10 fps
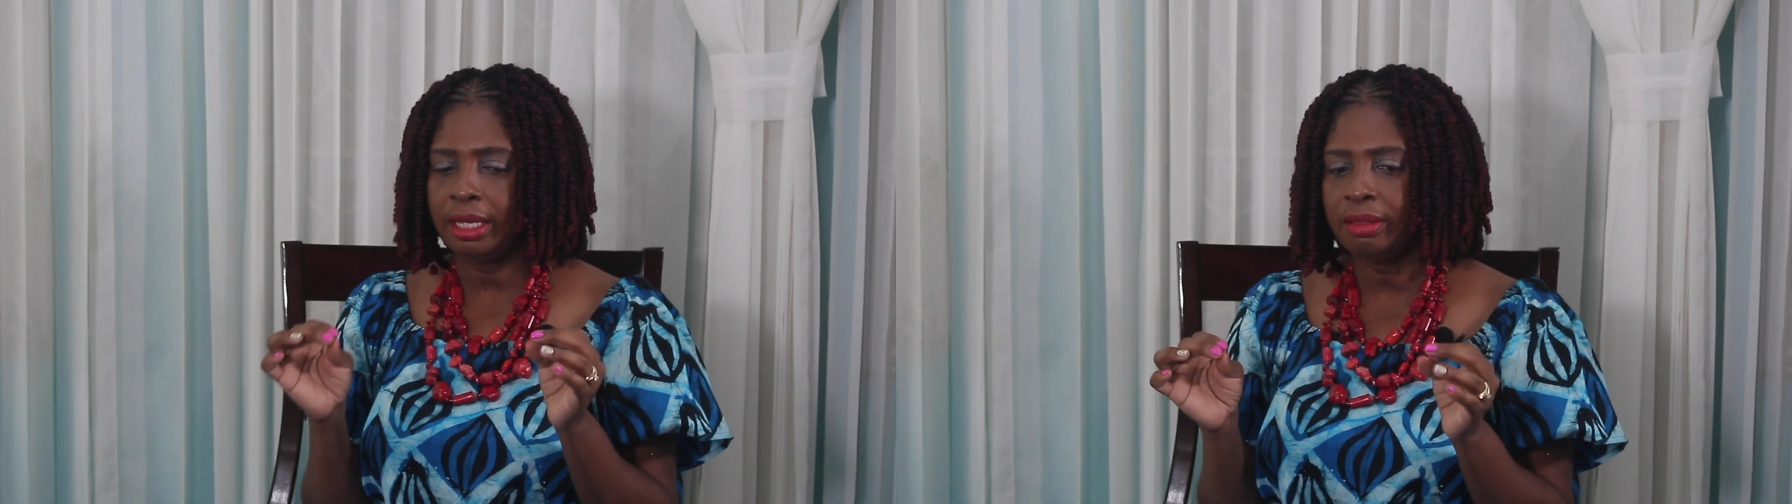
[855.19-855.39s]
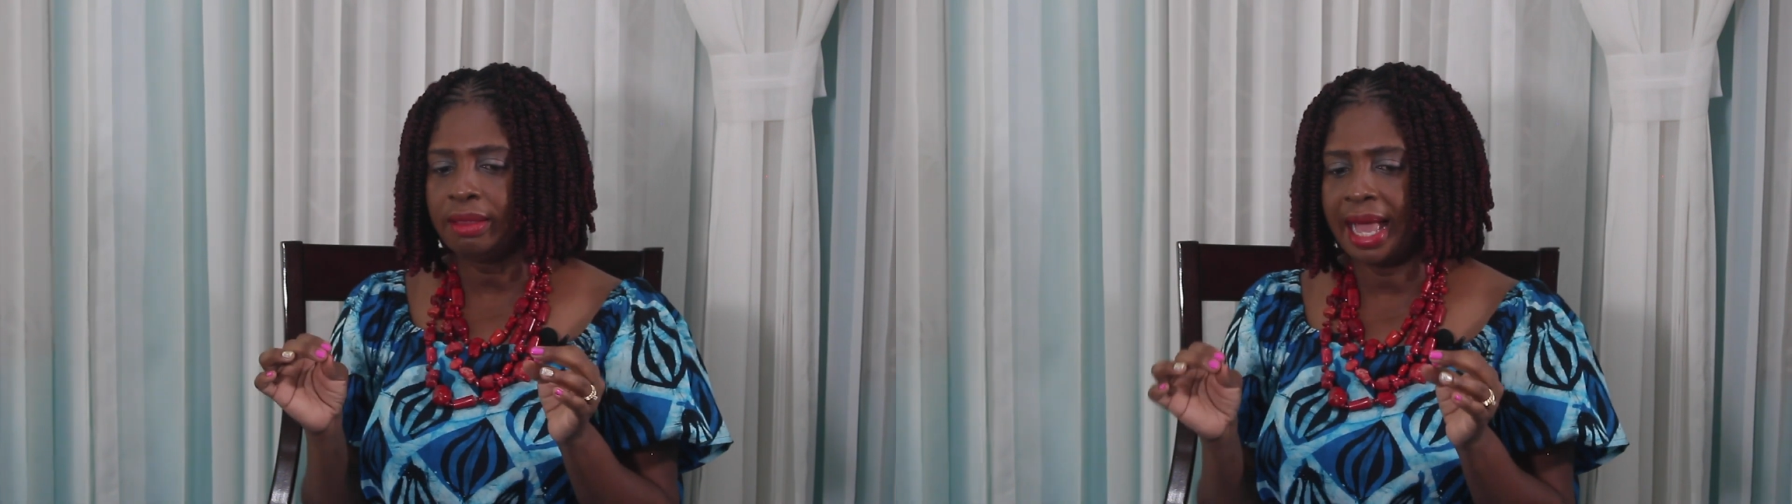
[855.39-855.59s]

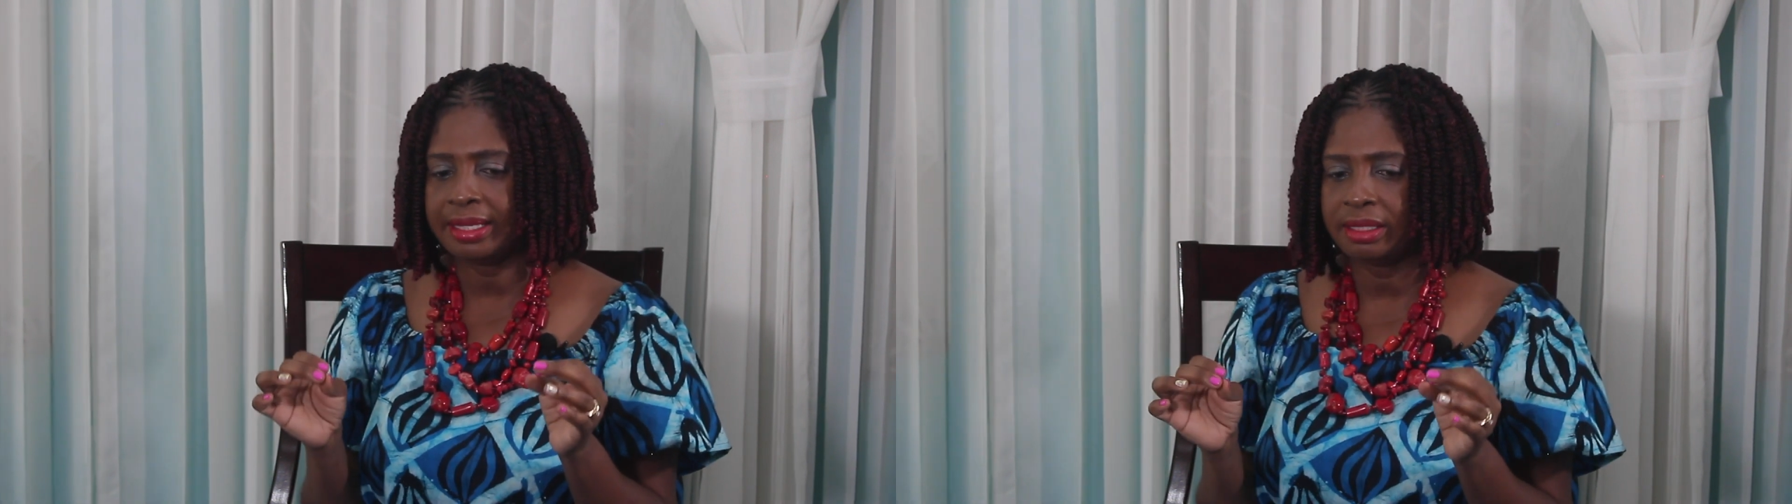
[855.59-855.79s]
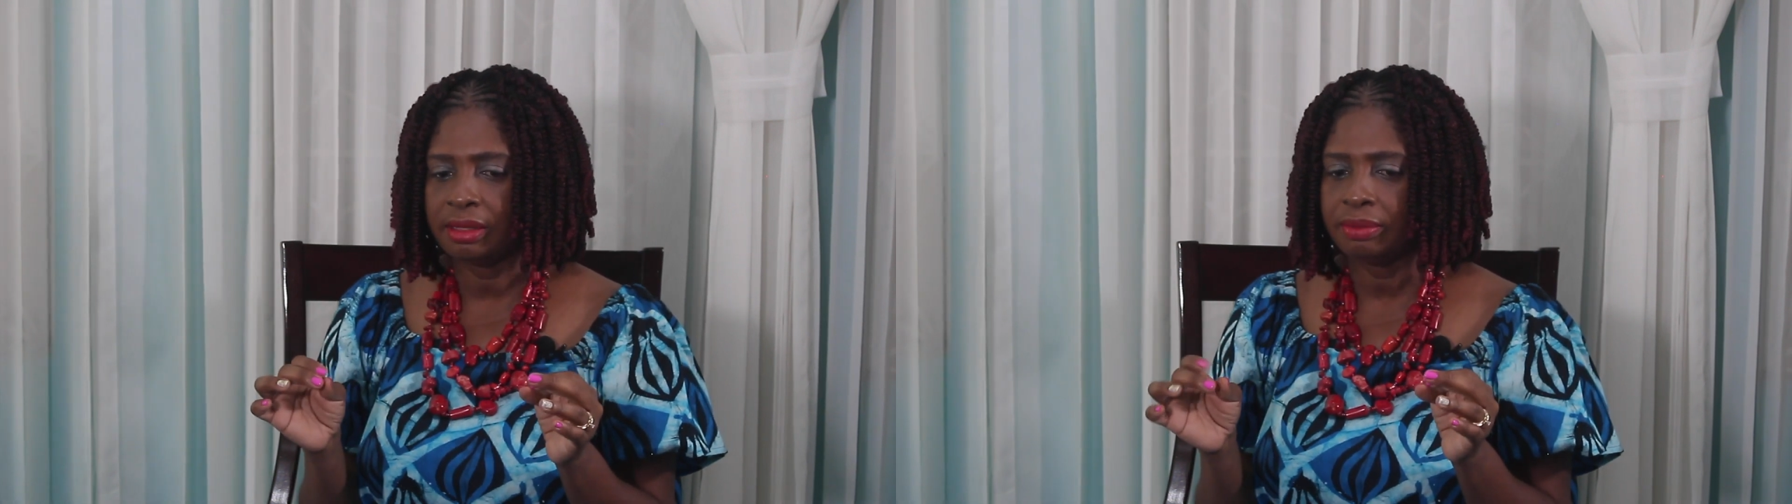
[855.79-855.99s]
in
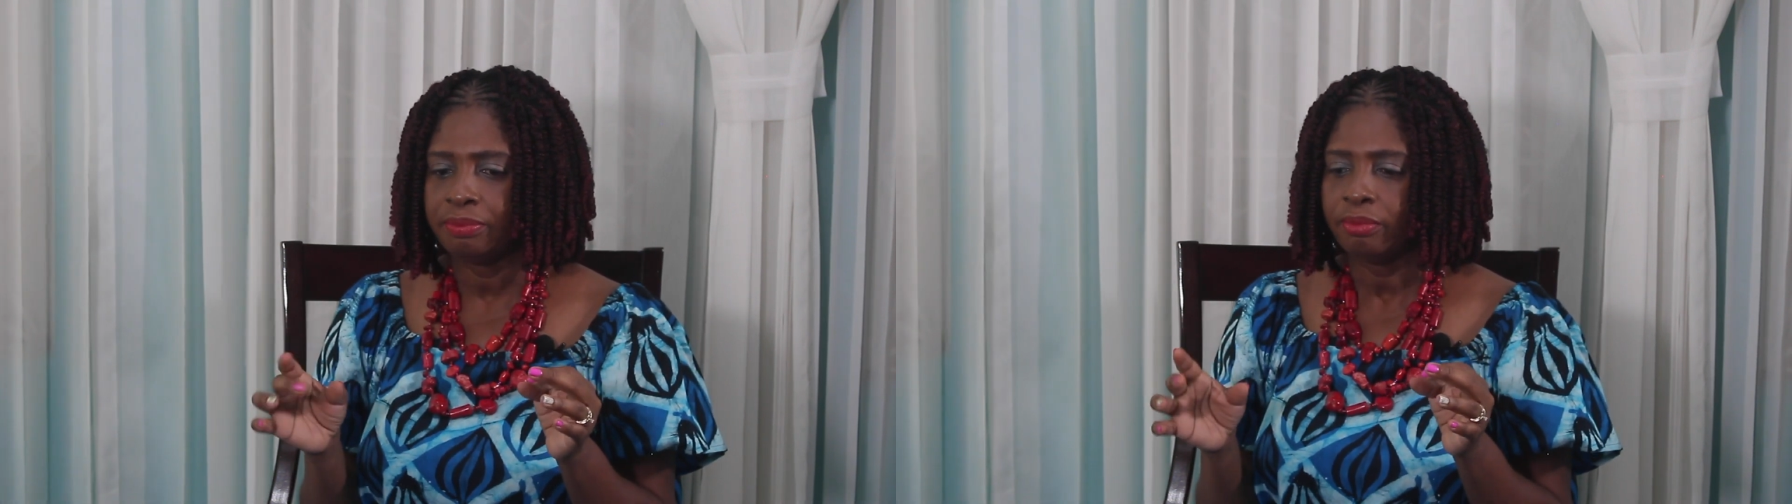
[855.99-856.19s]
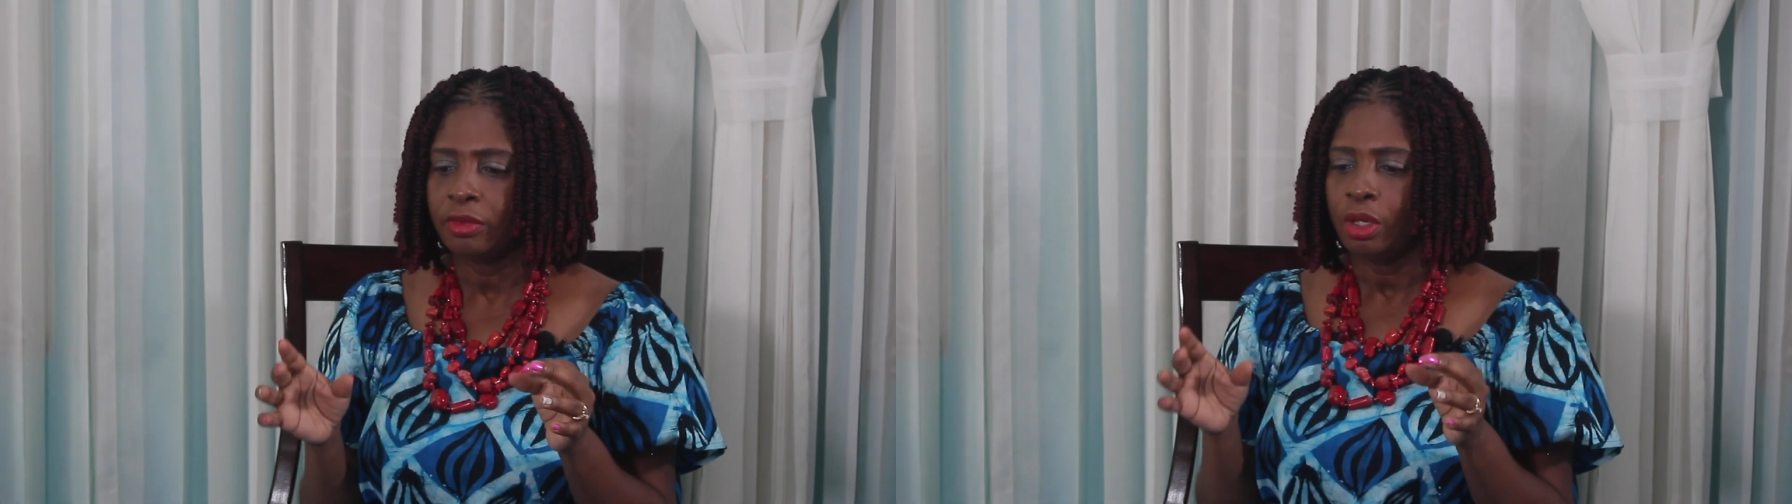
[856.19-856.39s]
that